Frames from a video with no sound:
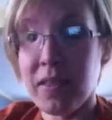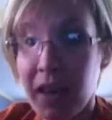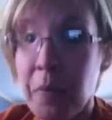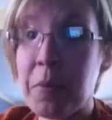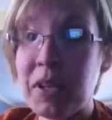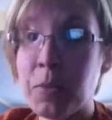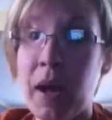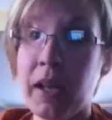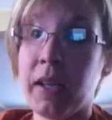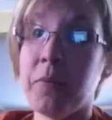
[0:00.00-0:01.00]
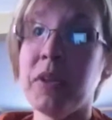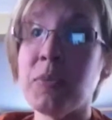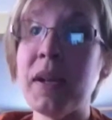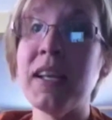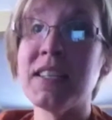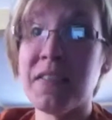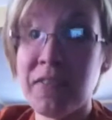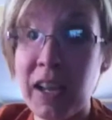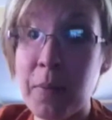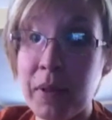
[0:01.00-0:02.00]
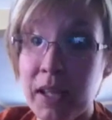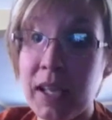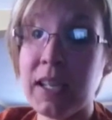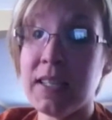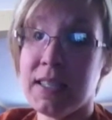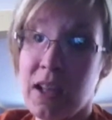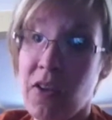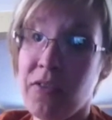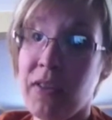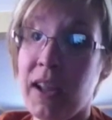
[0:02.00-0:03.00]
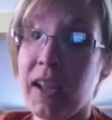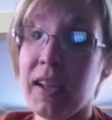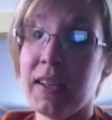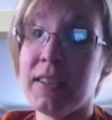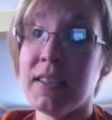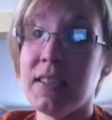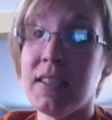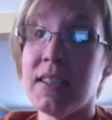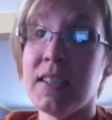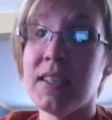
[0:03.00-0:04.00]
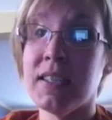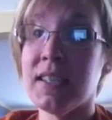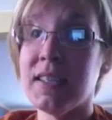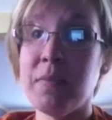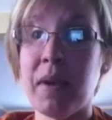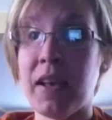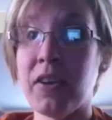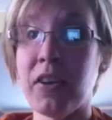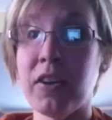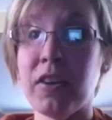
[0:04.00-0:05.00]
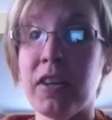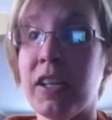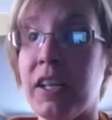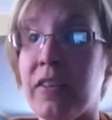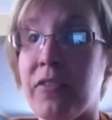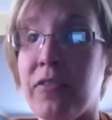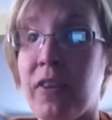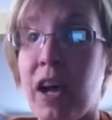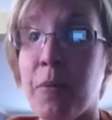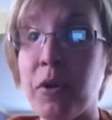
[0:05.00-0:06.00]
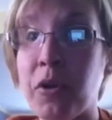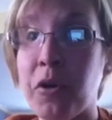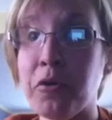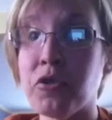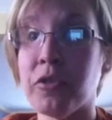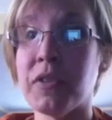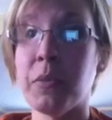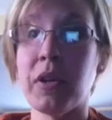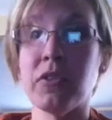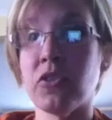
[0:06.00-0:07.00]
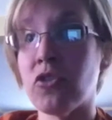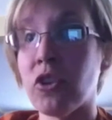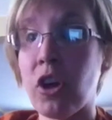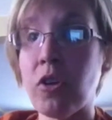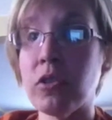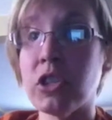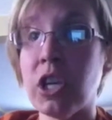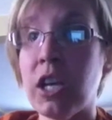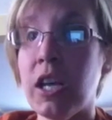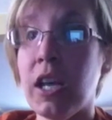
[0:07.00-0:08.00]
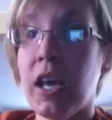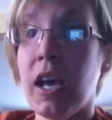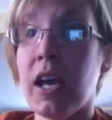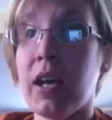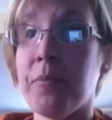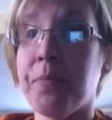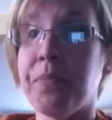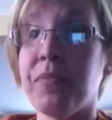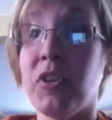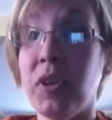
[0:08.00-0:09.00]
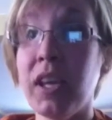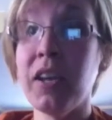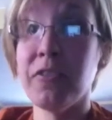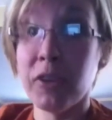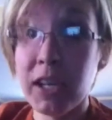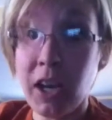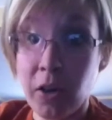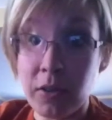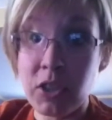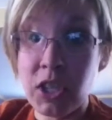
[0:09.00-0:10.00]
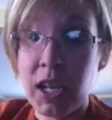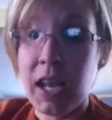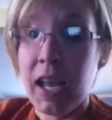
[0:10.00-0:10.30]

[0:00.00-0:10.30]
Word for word: Come to Beachbody. Beachbody is a family in itself, and it doesn't matter if I'm your coach or if someone else is your coach um, you can get a free coach.